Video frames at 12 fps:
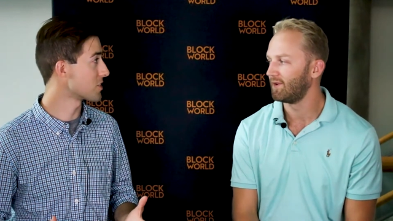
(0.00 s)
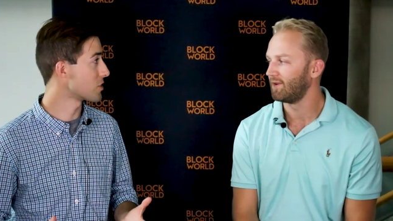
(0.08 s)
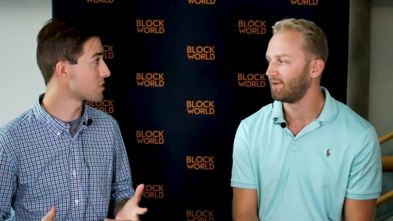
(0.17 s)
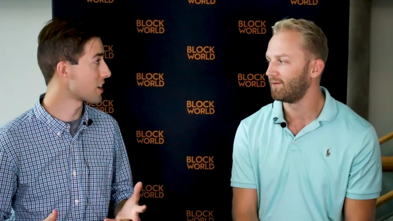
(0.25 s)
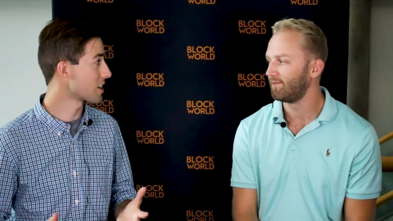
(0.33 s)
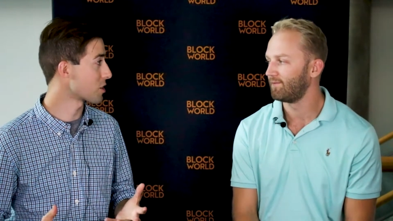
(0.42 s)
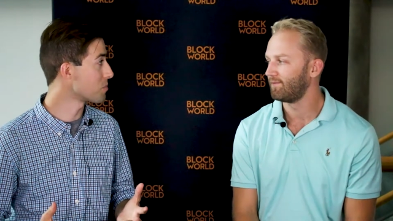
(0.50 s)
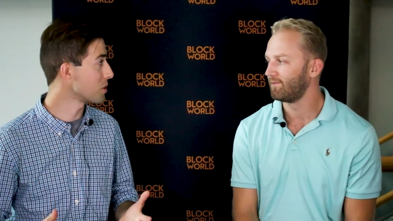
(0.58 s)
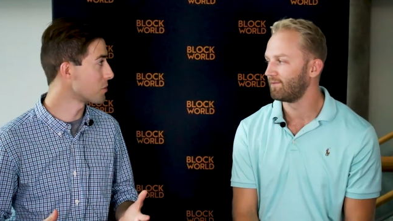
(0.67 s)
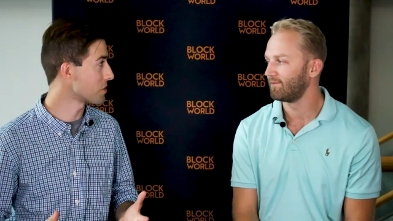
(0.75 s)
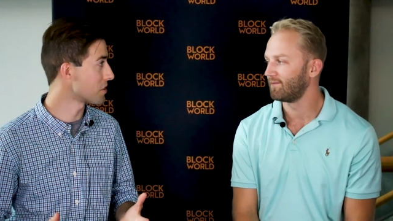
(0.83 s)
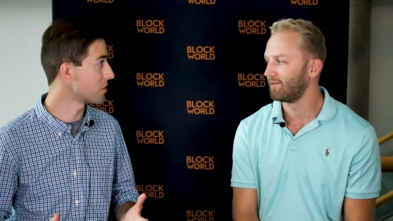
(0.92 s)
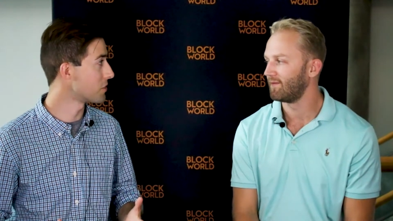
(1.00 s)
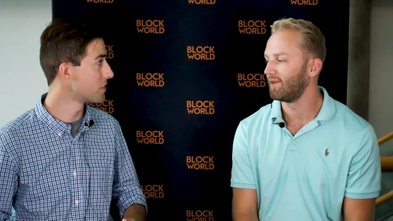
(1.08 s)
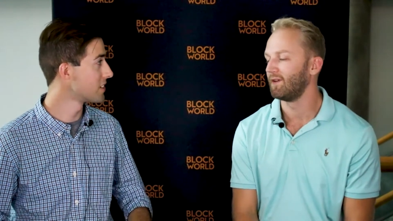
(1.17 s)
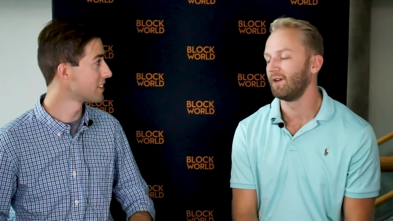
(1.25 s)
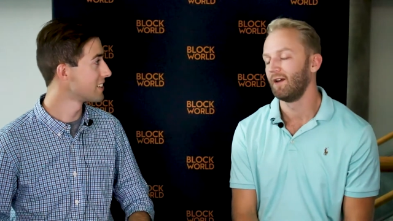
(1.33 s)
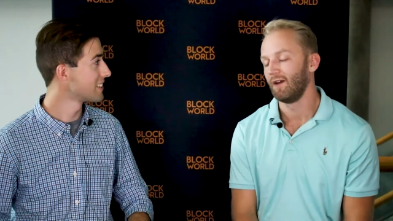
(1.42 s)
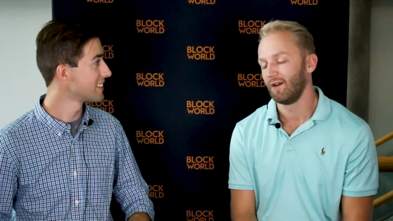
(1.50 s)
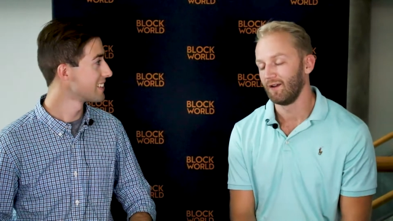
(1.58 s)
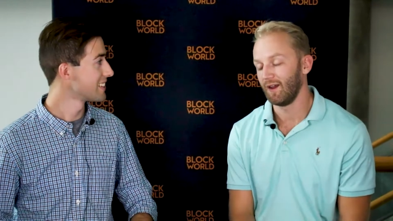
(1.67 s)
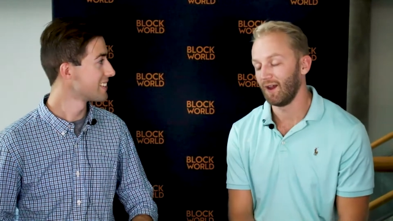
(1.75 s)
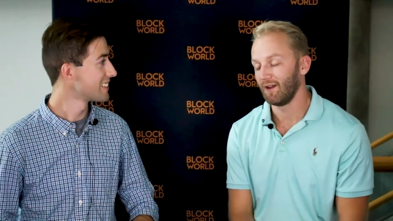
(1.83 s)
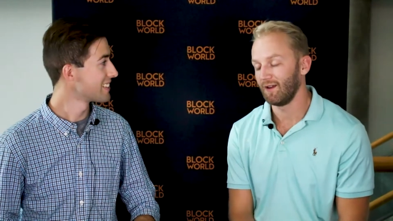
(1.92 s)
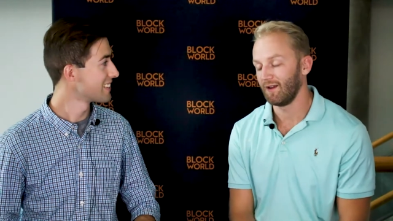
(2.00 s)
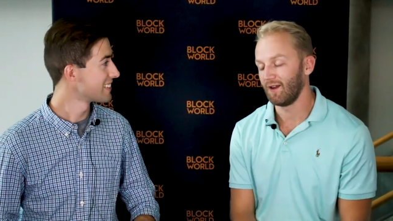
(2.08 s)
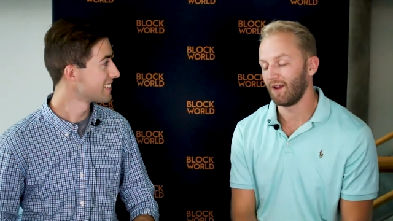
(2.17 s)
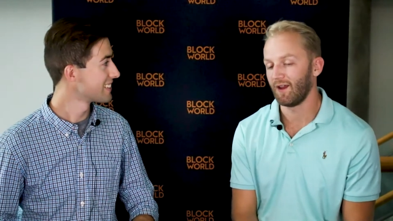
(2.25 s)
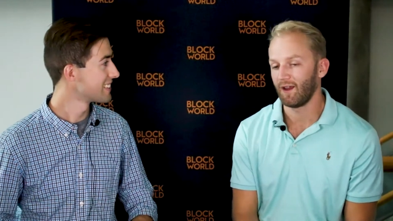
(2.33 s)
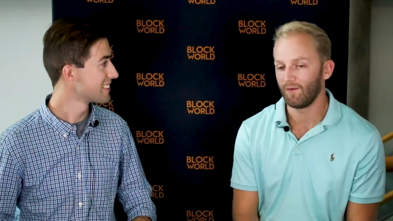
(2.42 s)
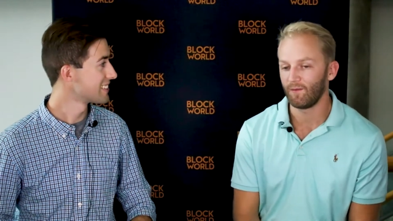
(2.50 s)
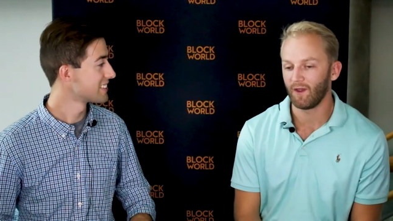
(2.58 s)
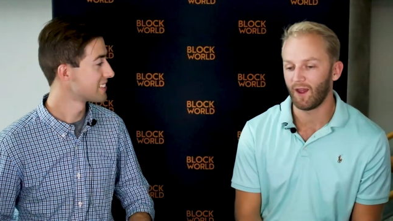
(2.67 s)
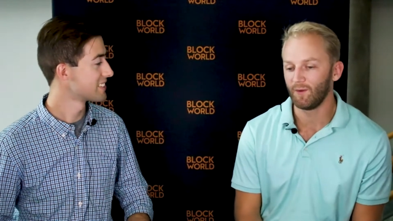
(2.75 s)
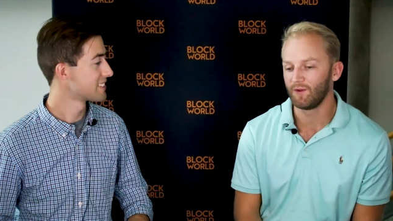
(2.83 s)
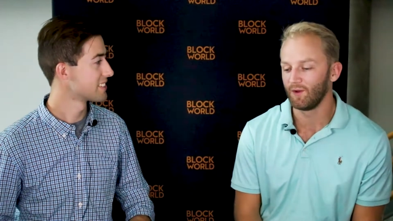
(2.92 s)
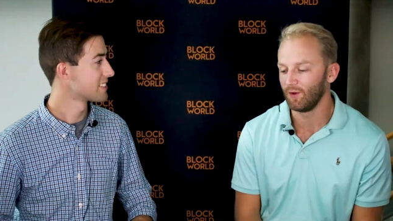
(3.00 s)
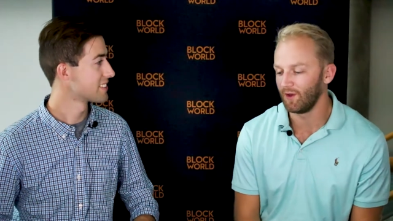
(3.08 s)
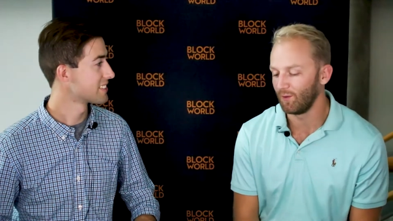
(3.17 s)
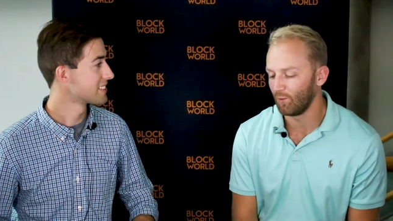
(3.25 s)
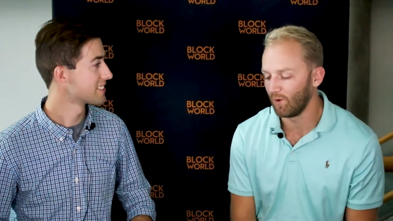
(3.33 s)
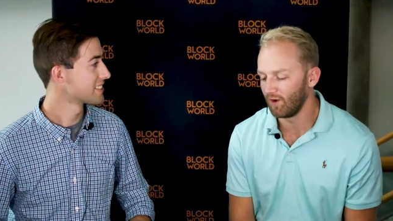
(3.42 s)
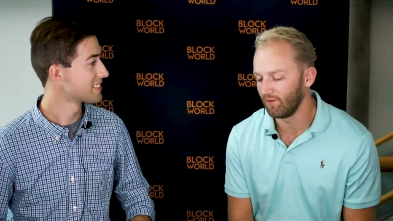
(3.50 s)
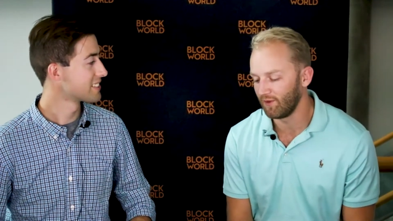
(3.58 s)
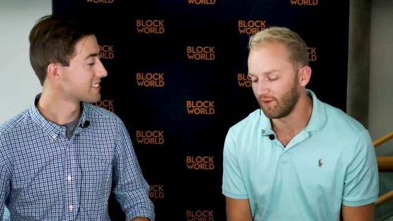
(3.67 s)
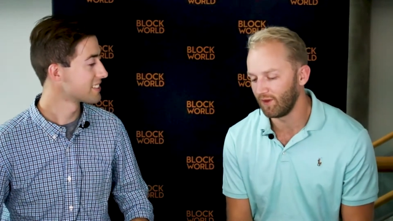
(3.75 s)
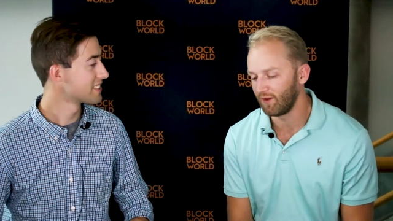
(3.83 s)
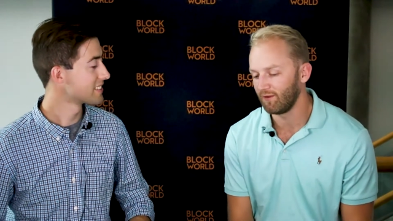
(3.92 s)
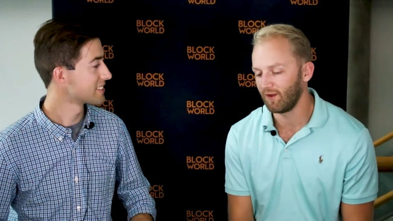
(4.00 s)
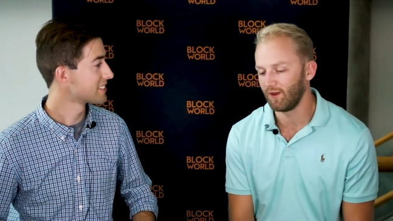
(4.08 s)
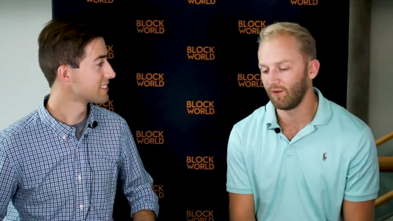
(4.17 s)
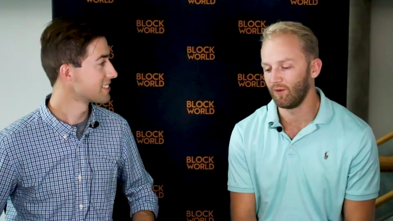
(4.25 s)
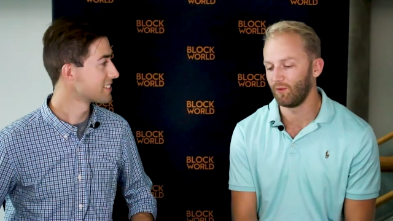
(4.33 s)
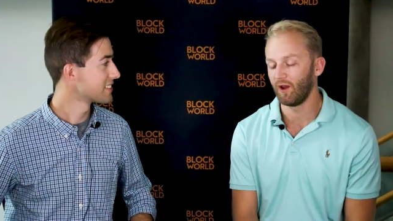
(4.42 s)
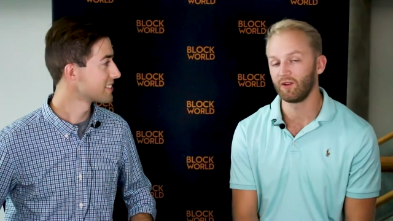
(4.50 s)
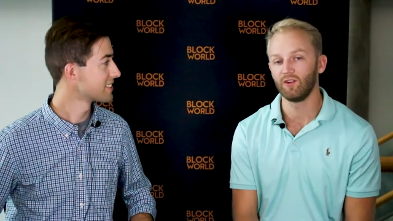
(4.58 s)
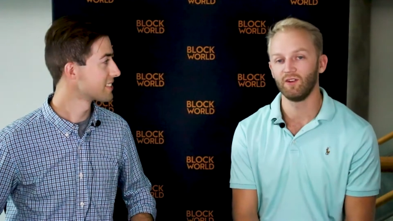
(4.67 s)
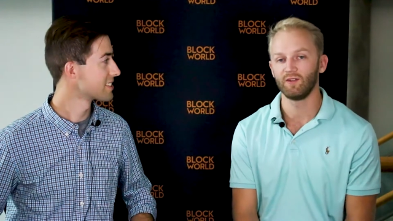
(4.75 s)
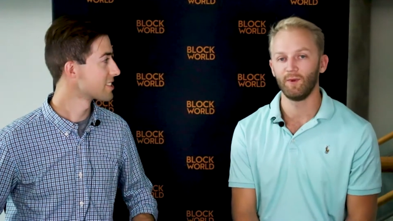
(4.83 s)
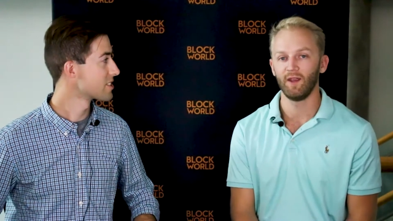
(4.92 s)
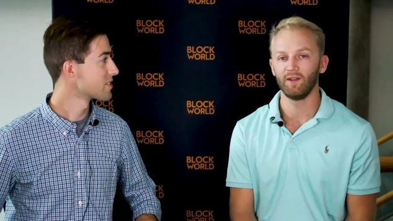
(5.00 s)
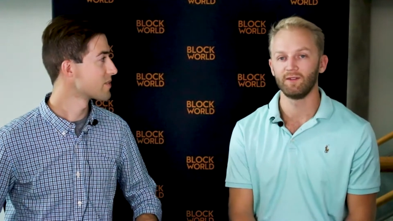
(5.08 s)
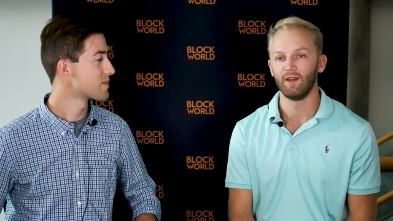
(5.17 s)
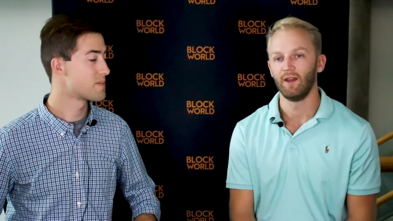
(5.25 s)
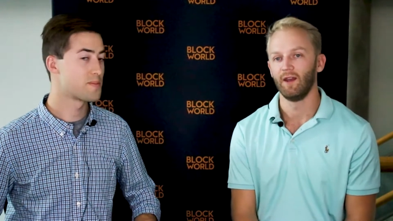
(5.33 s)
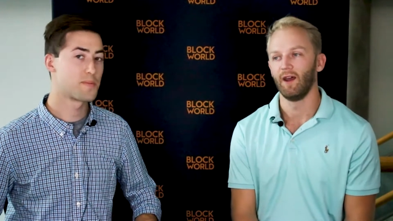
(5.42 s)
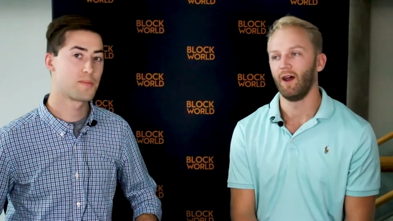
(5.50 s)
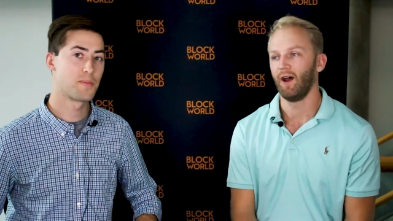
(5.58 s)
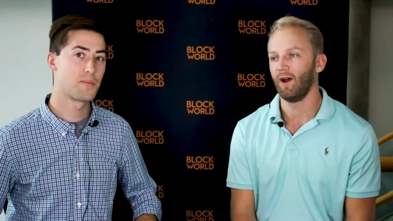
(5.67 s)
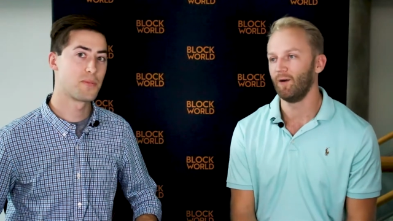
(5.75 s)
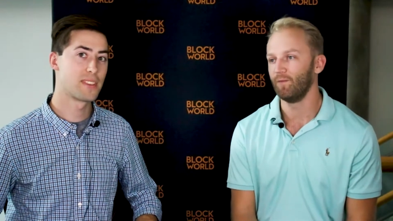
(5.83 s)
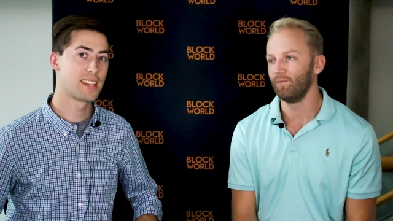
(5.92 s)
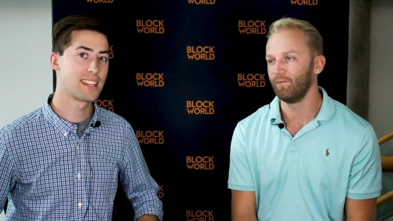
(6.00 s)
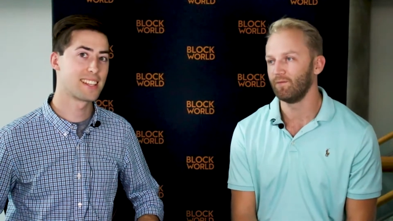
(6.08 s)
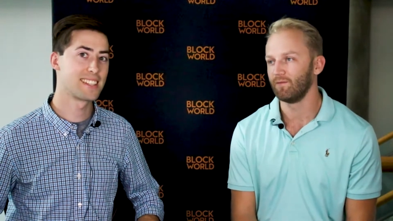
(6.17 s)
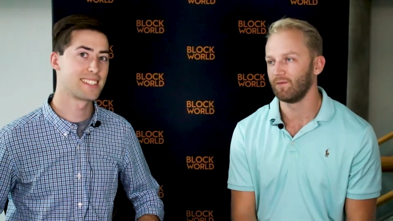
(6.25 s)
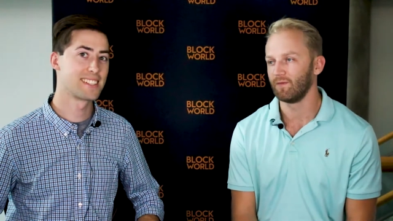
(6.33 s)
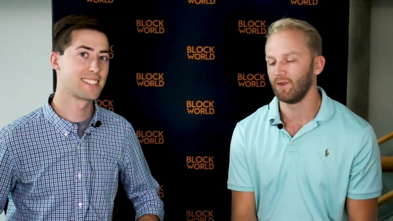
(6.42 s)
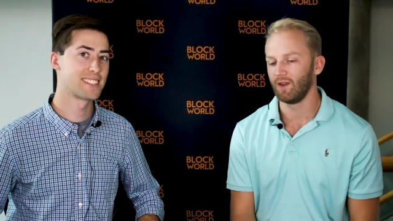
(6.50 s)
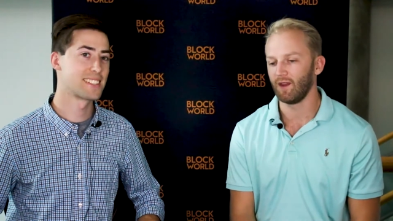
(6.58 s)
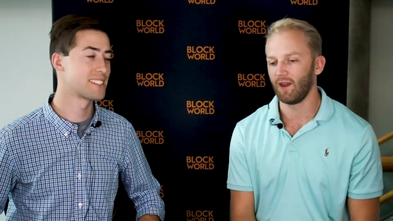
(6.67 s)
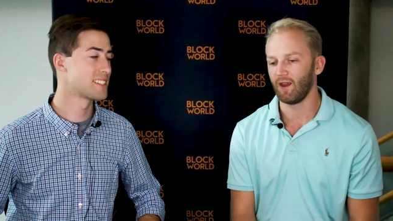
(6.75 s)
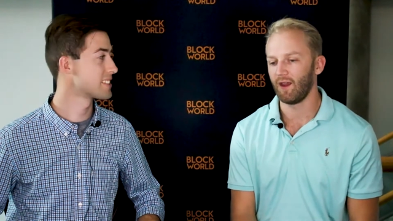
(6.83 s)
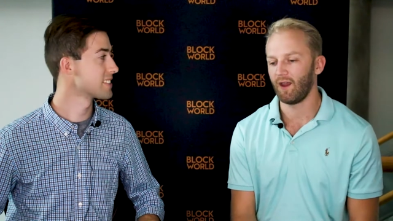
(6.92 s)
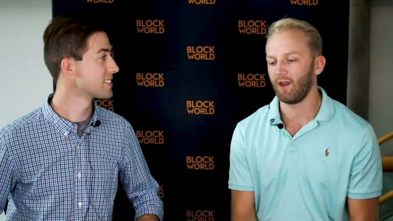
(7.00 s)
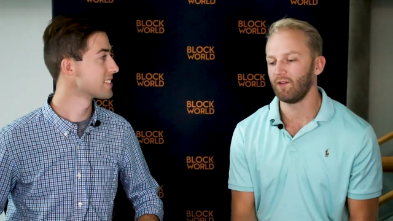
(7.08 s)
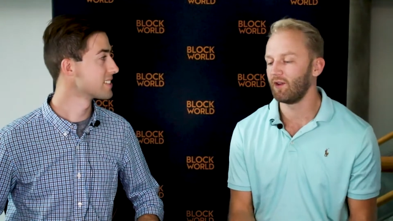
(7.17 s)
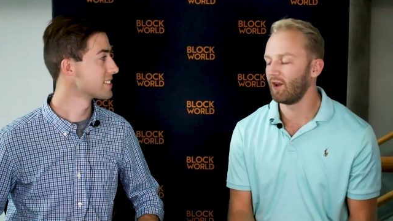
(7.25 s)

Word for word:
Speaker 1: that are trying to compete with you.
Speaker 2: Yeah, Absolutely. One of the things that the blockchain space um, has a